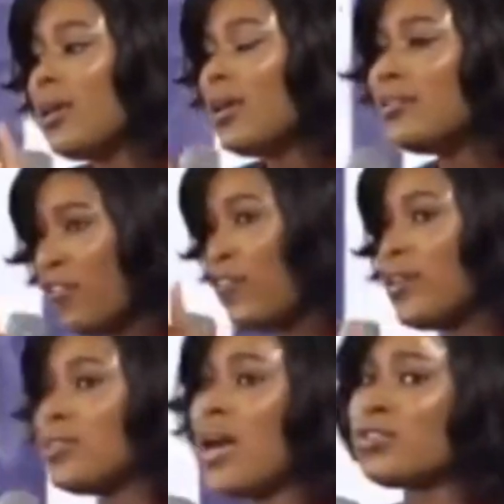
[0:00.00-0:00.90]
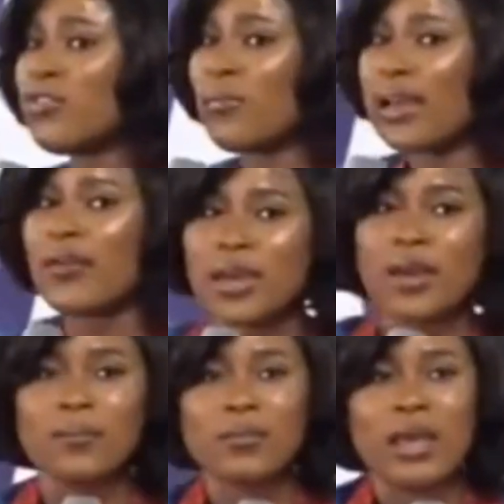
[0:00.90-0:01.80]
different out of my
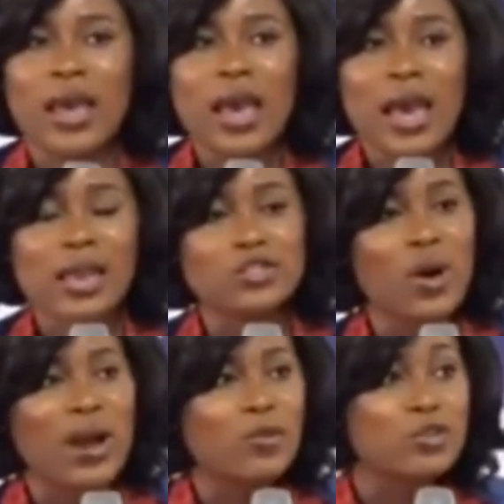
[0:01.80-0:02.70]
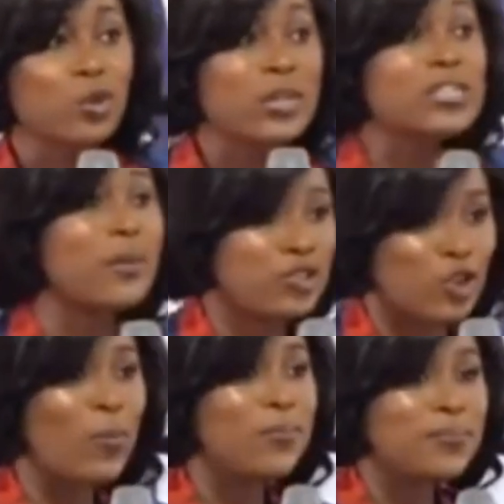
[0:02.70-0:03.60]
career. And so I'm going to quit my
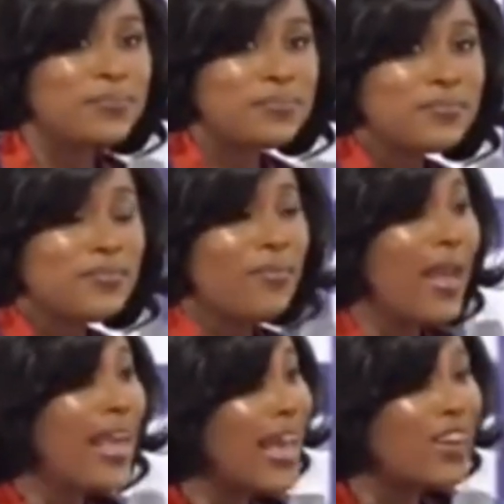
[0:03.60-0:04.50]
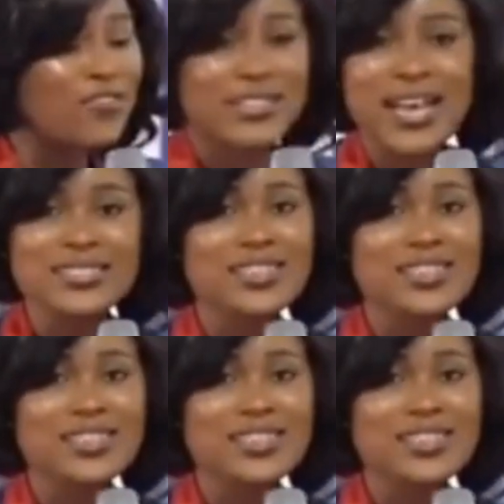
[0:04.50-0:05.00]
job. He had a fantastic